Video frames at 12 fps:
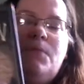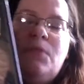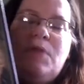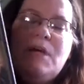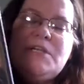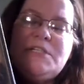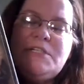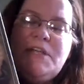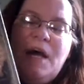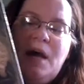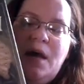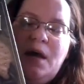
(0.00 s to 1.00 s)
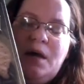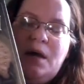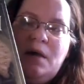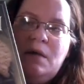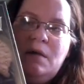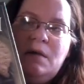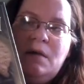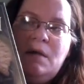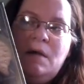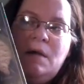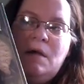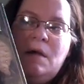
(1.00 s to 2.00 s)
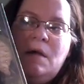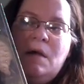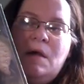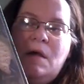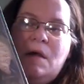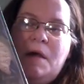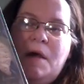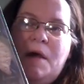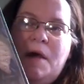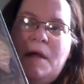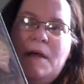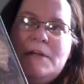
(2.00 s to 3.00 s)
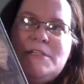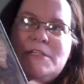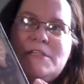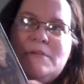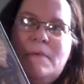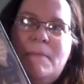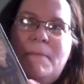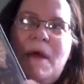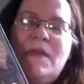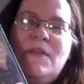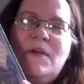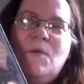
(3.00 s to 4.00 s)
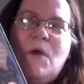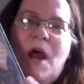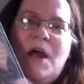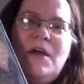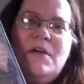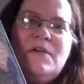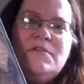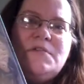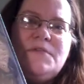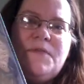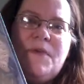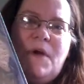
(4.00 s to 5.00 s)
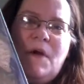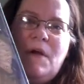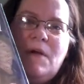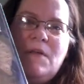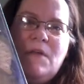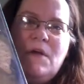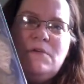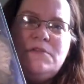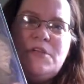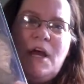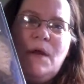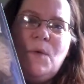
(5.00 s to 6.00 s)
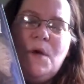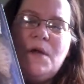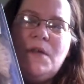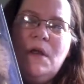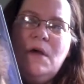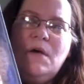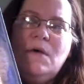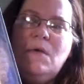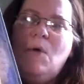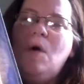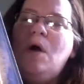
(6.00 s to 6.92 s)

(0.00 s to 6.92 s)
This deck is mainly what I use for the shadow work, though.